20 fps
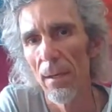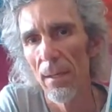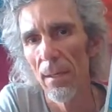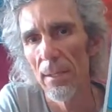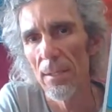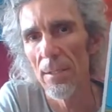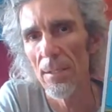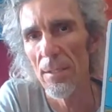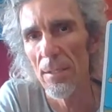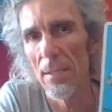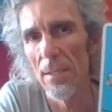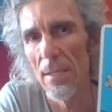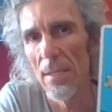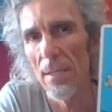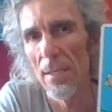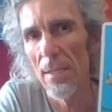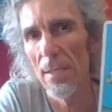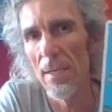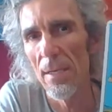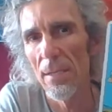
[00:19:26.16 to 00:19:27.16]

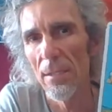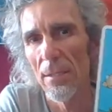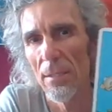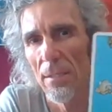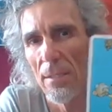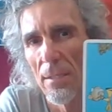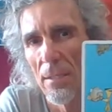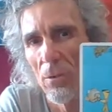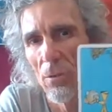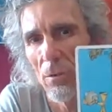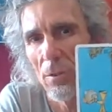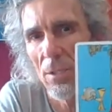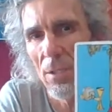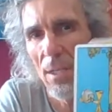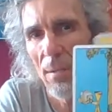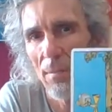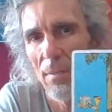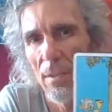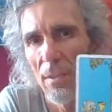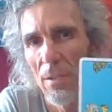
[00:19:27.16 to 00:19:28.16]
it's got
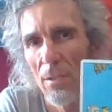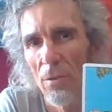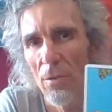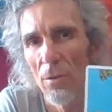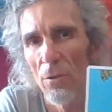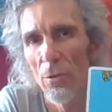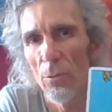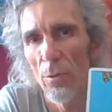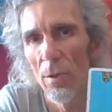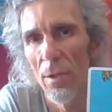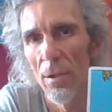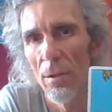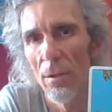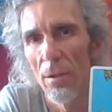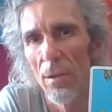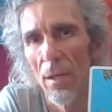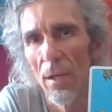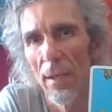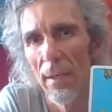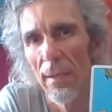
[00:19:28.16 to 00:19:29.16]
something to do
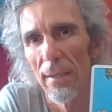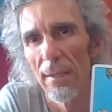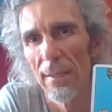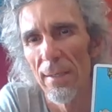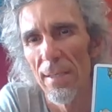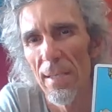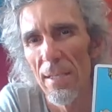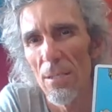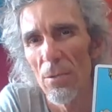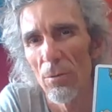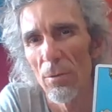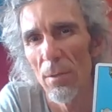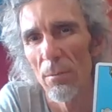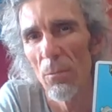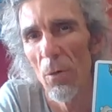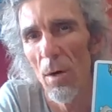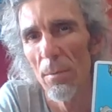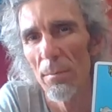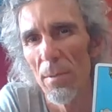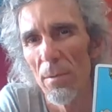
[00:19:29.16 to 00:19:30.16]
with, yes, look, it
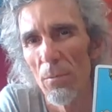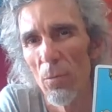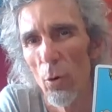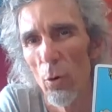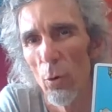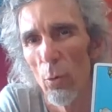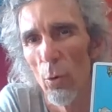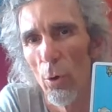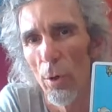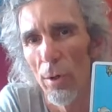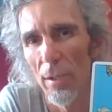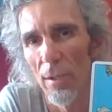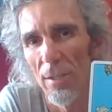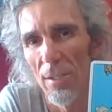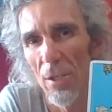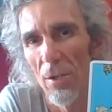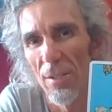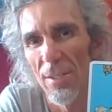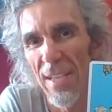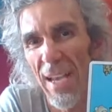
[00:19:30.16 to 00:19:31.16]
might be more work, and
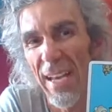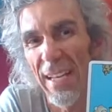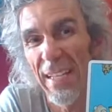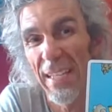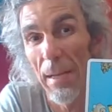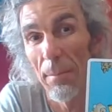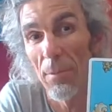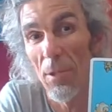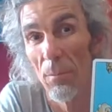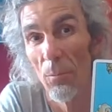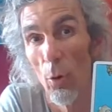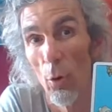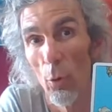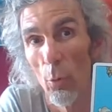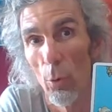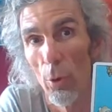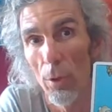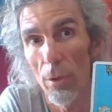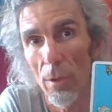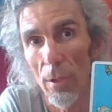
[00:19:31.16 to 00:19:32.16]
so it's adding up to more
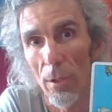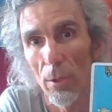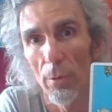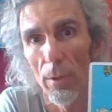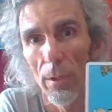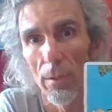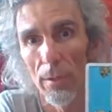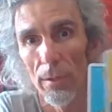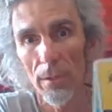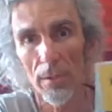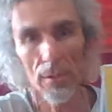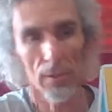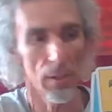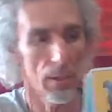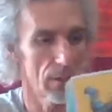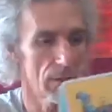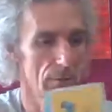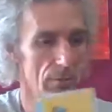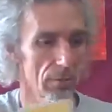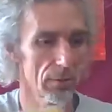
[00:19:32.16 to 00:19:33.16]
work, Aquarius. So
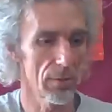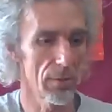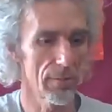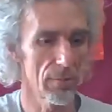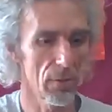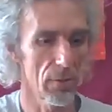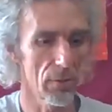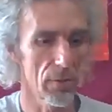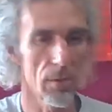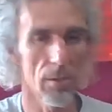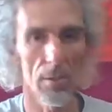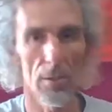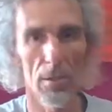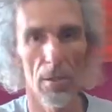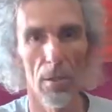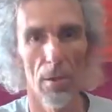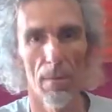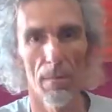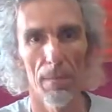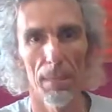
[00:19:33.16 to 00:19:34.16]
look, you've got this
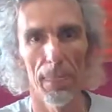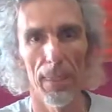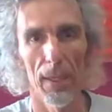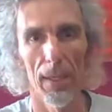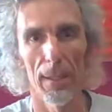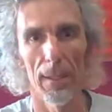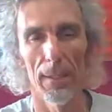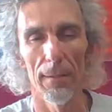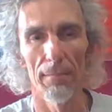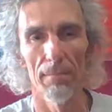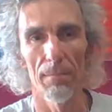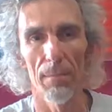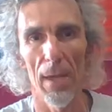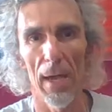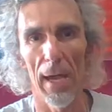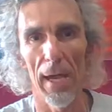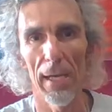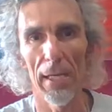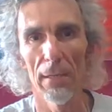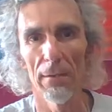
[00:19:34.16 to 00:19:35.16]

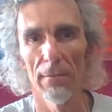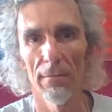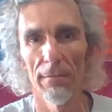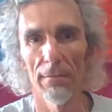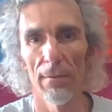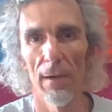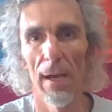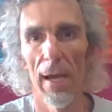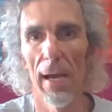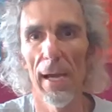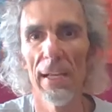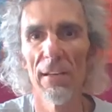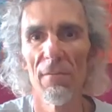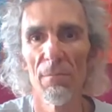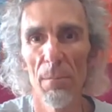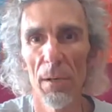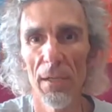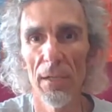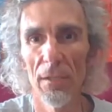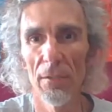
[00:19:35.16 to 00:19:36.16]
eight
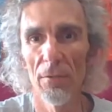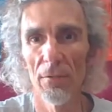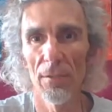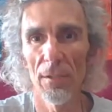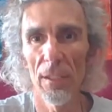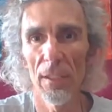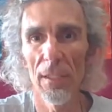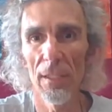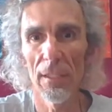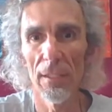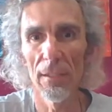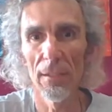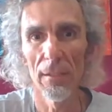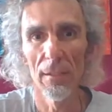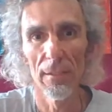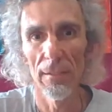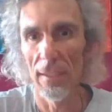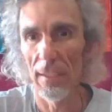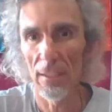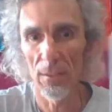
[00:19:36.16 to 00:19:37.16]
of Pentacles here.
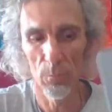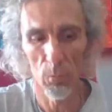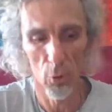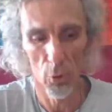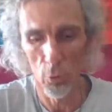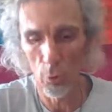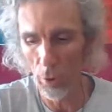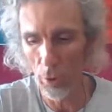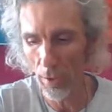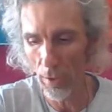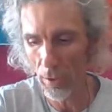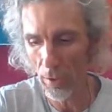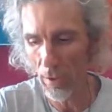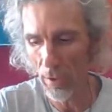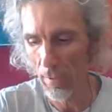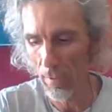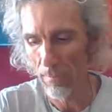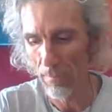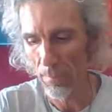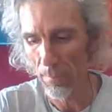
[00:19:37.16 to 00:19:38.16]
That's more work